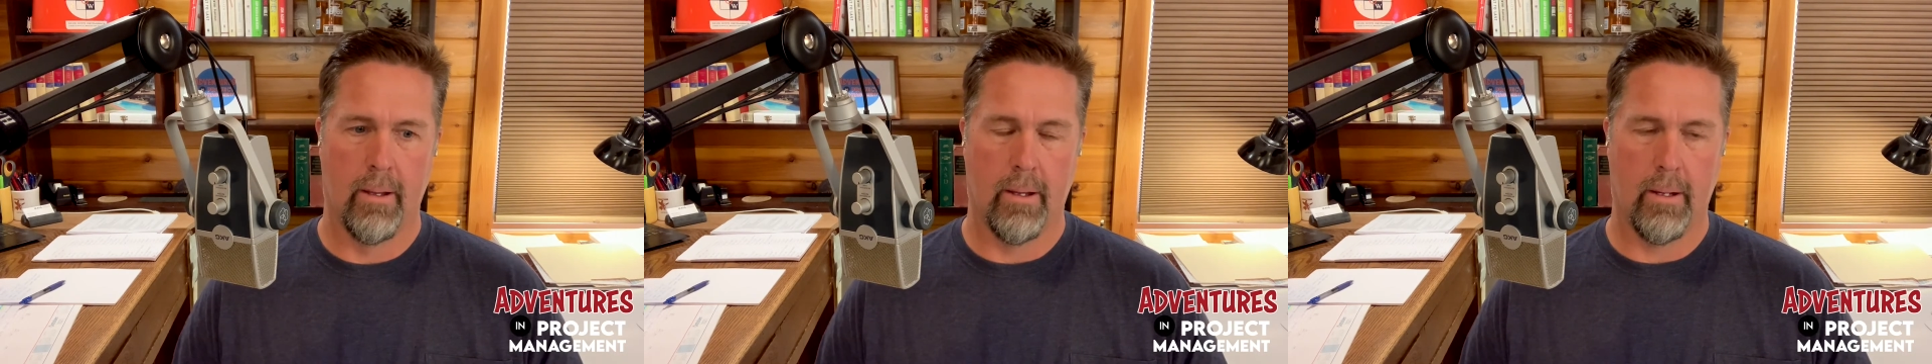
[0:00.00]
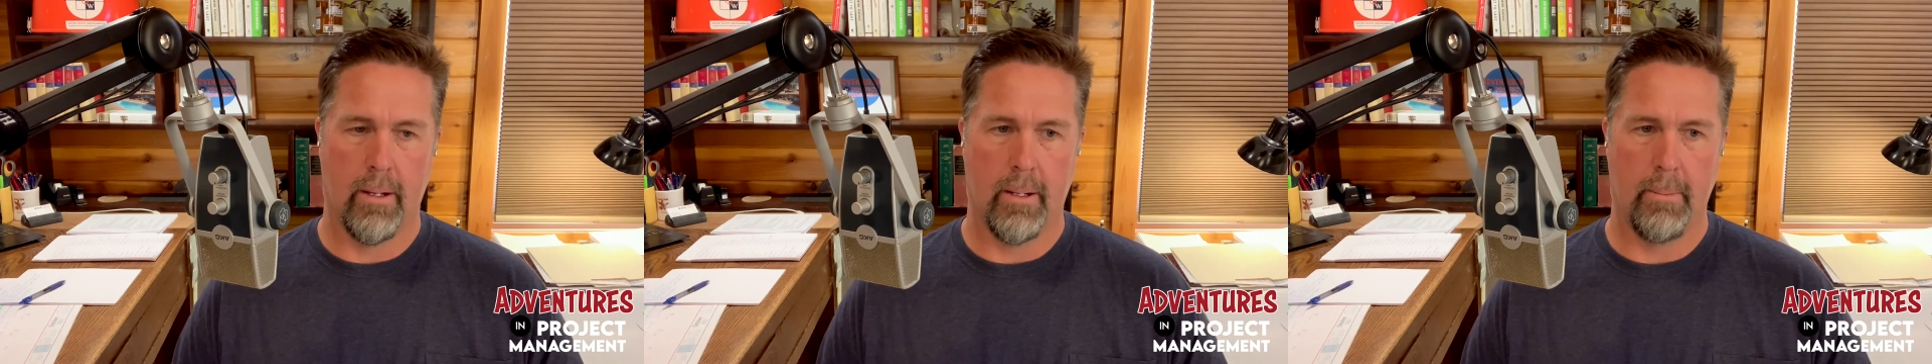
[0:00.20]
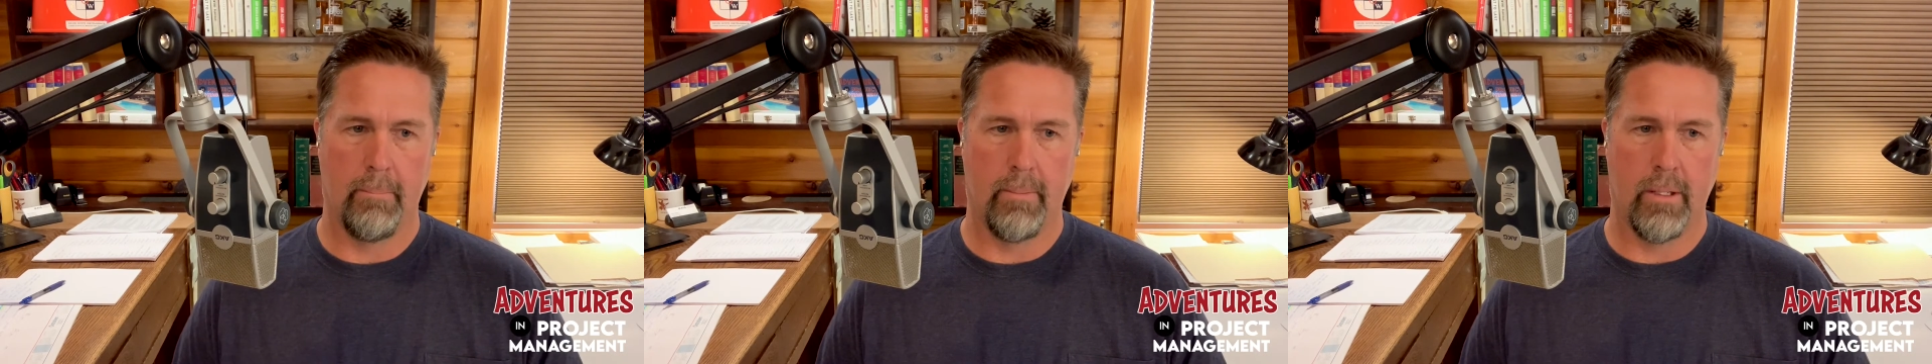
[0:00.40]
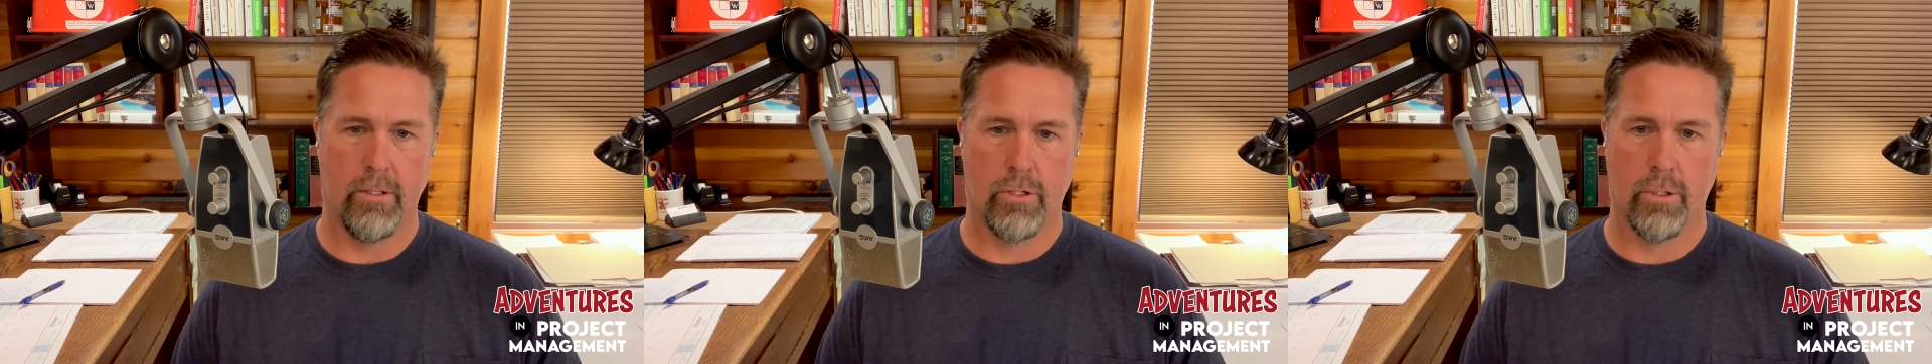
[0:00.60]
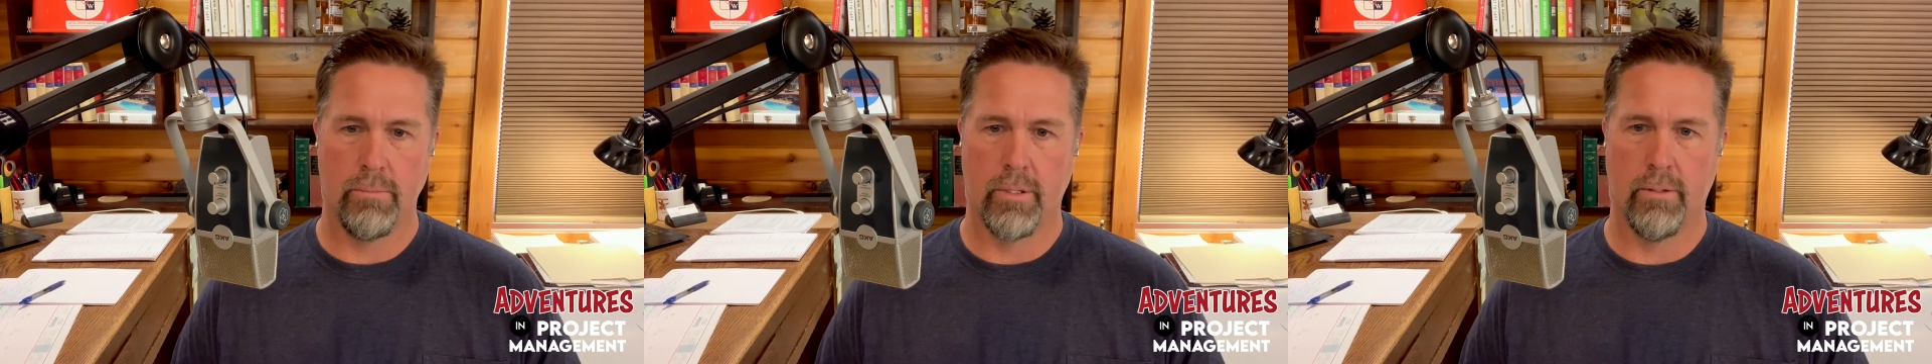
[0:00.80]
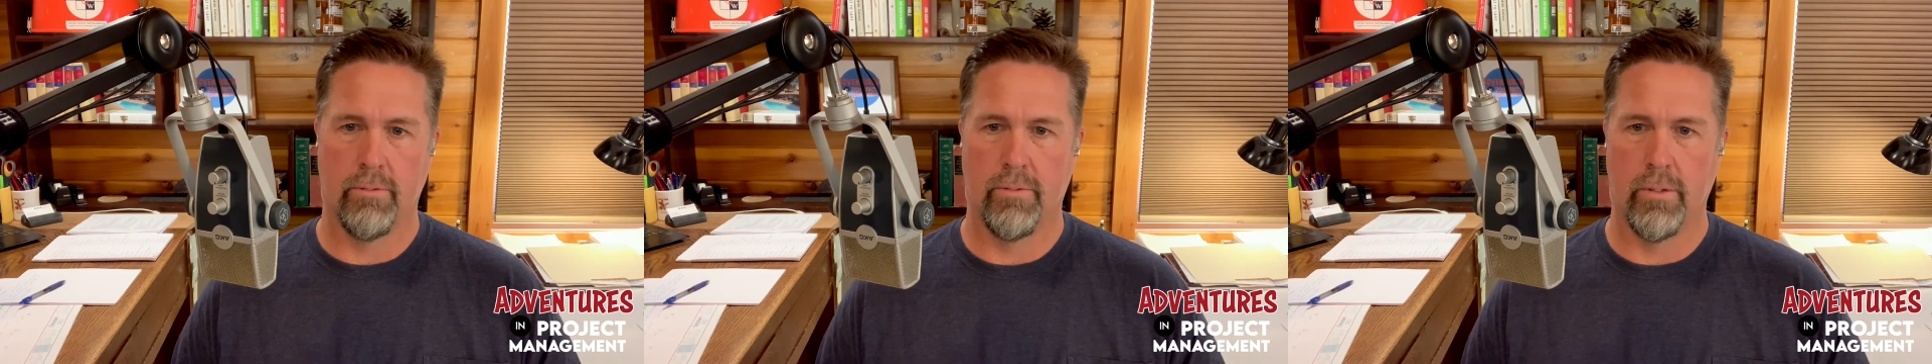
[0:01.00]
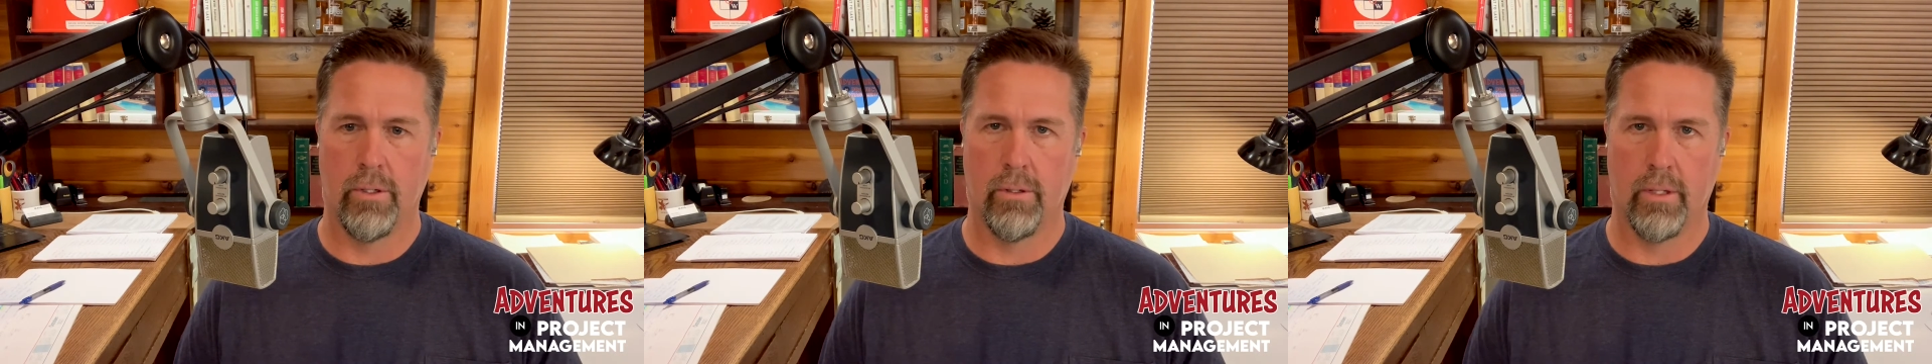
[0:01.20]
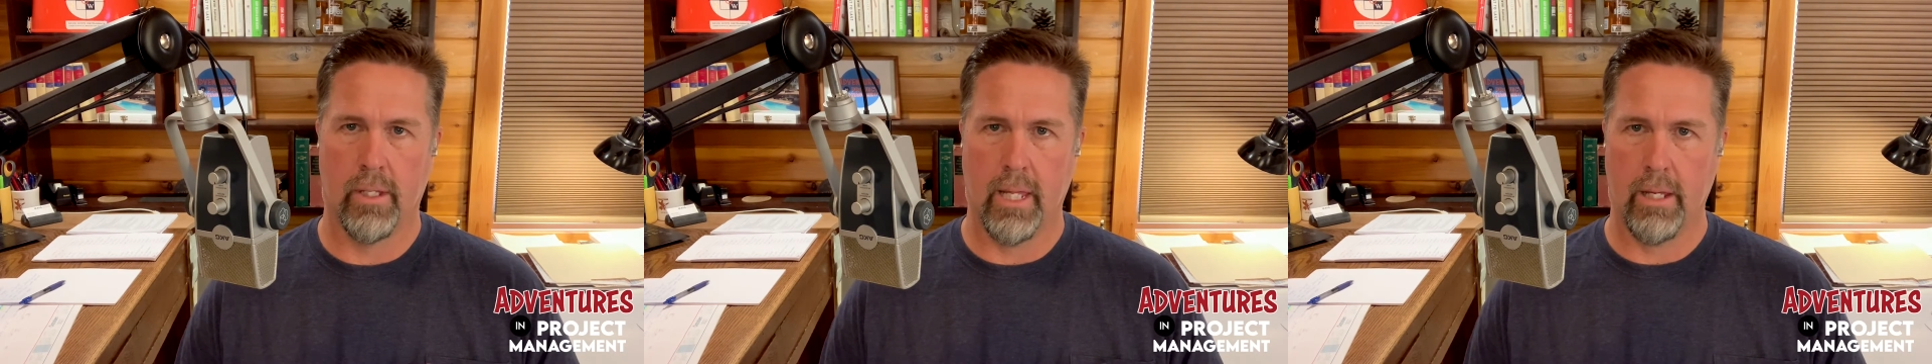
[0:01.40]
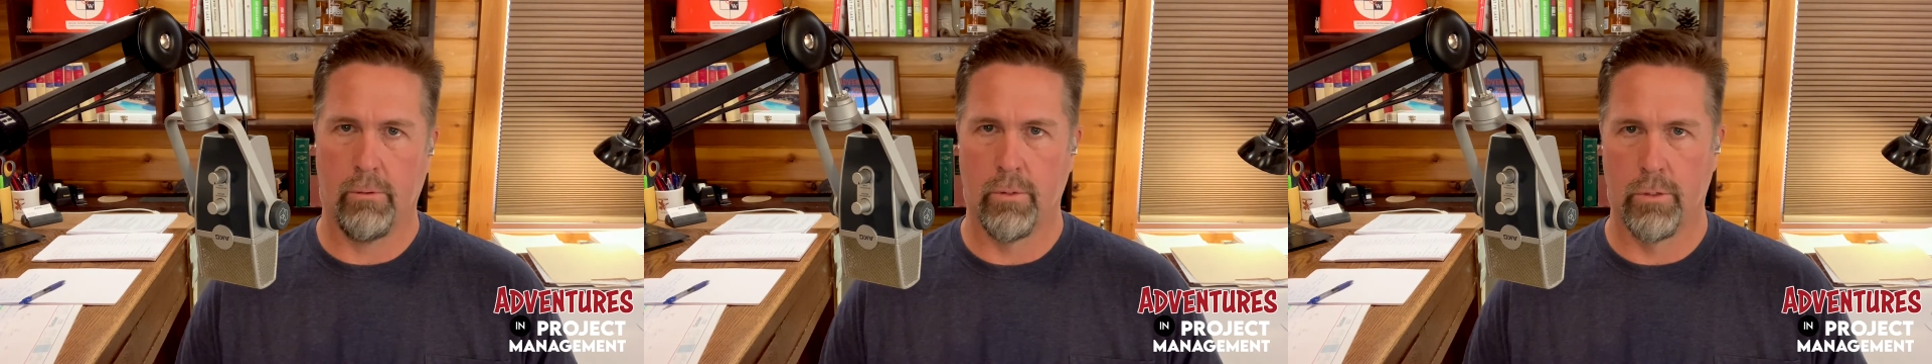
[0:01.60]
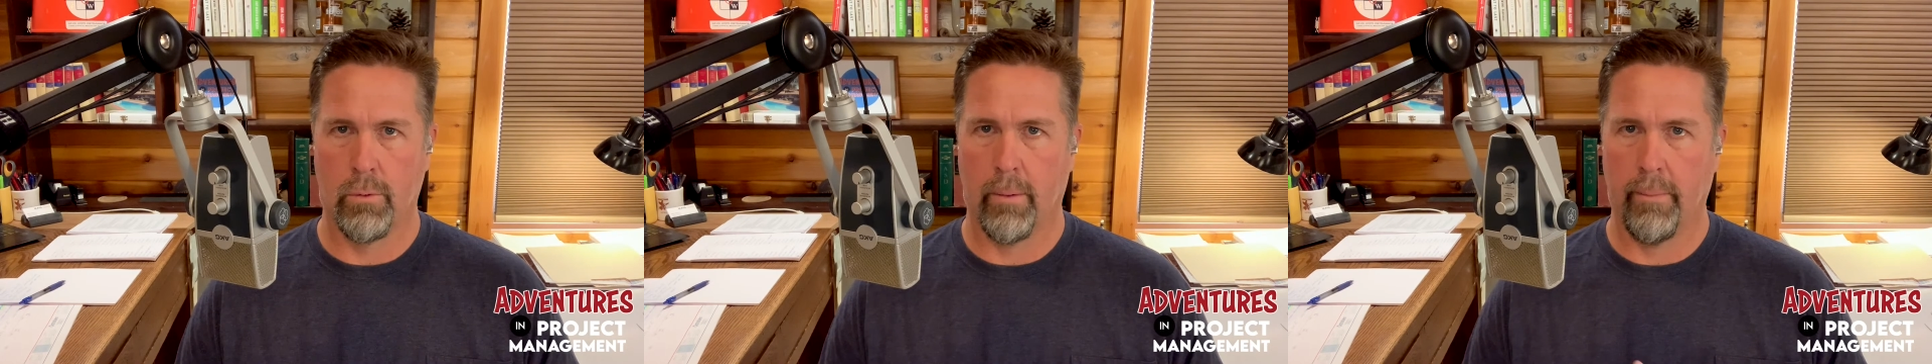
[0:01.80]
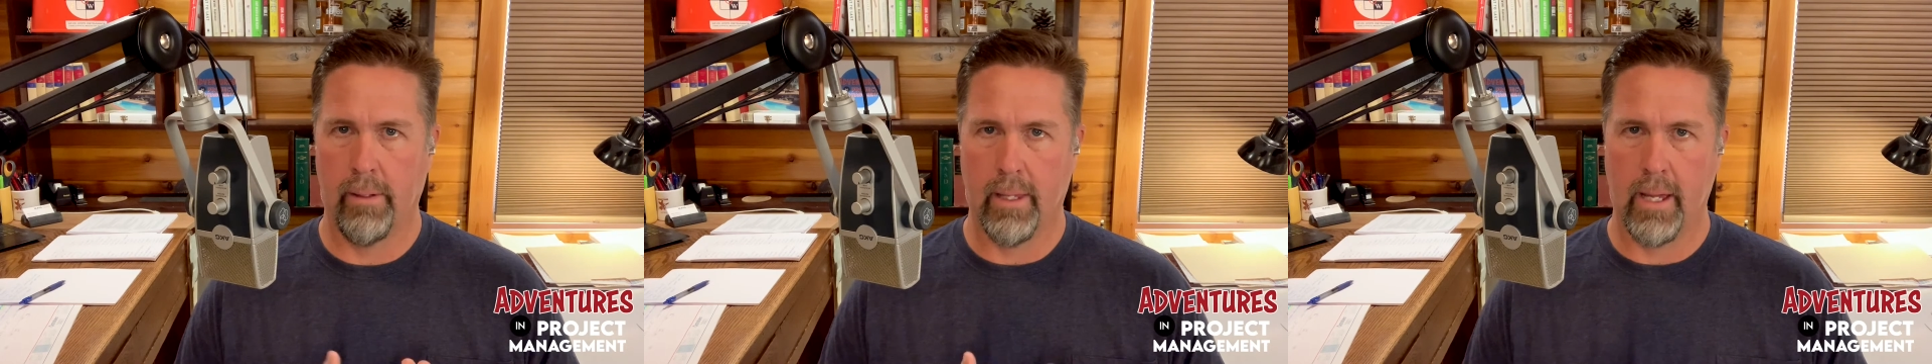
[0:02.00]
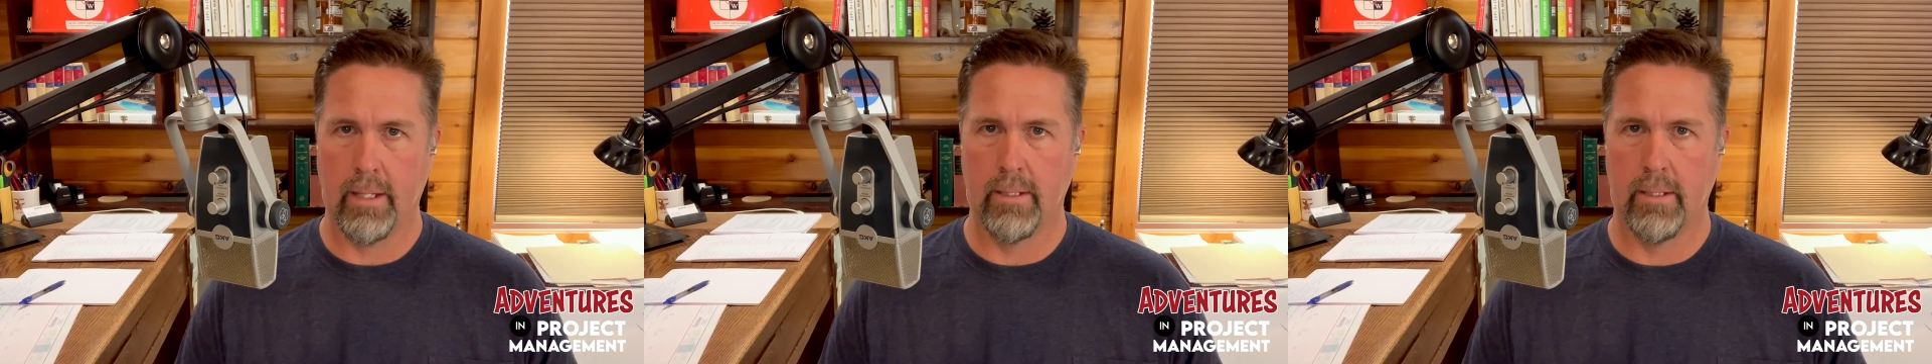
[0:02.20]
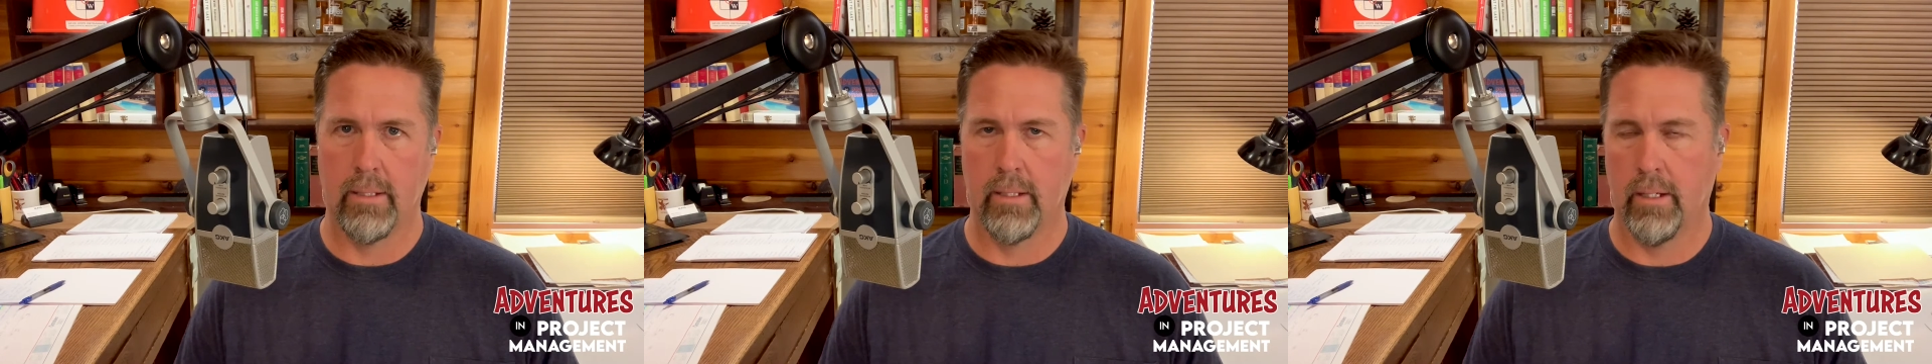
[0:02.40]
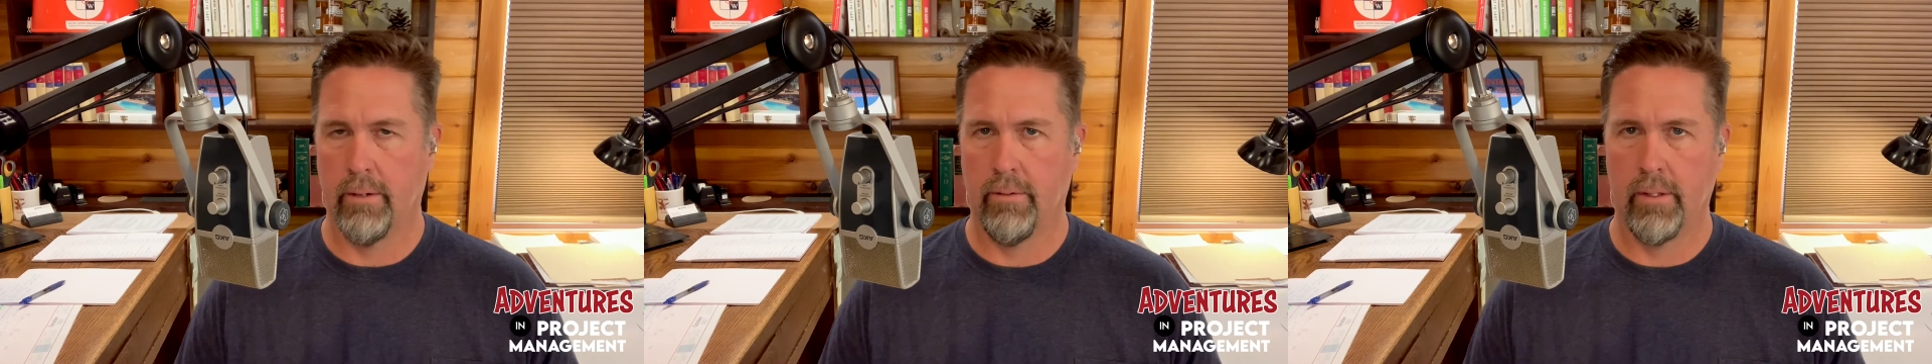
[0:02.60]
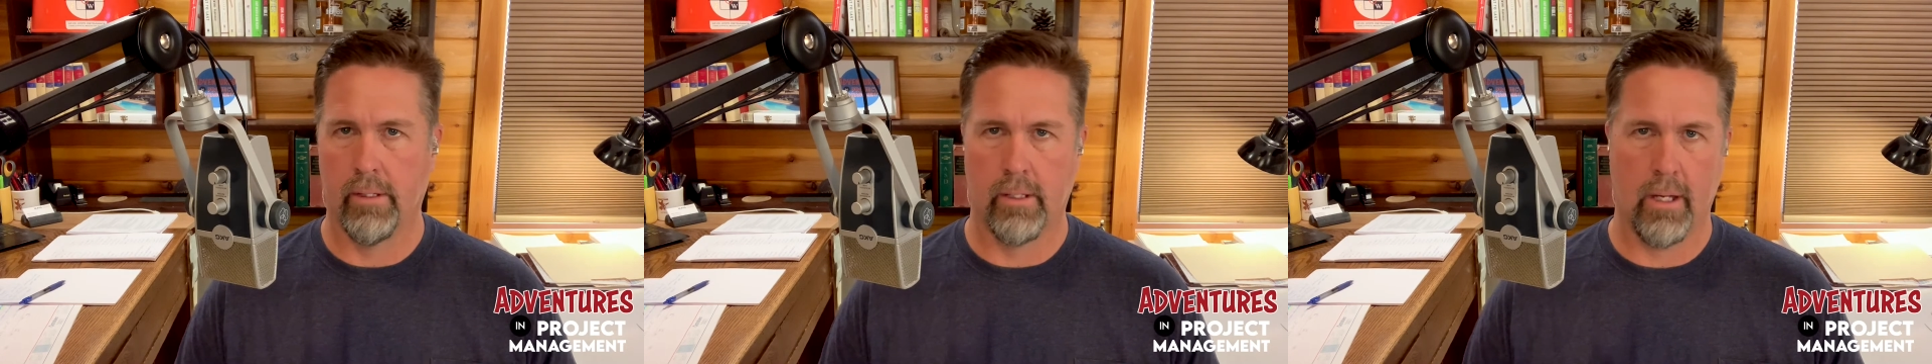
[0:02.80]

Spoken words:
in terms of, the language where we liked it and everything,